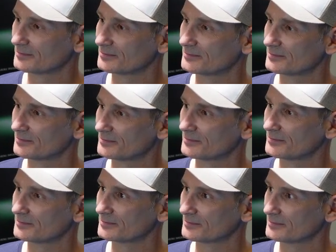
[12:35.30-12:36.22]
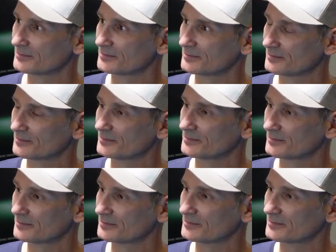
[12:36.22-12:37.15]

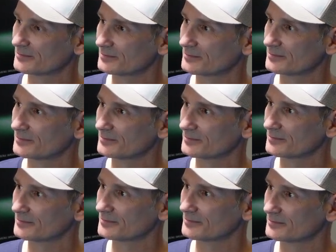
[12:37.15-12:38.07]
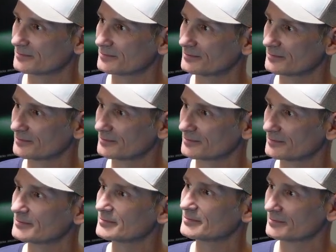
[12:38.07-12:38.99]

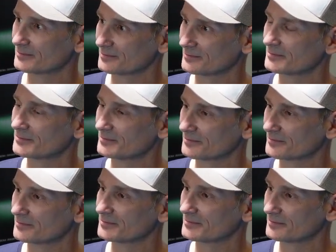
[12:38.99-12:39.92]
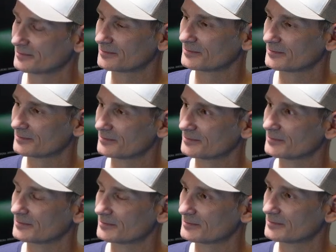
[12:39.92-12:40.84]

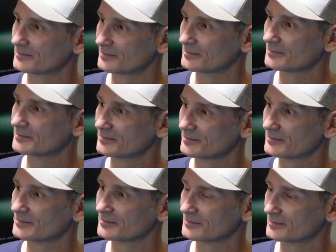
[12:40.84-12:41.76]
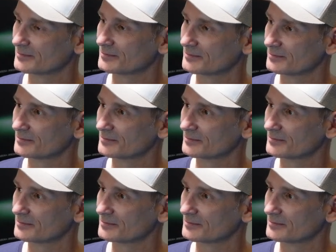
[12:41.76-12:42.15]
The person shown says nothing.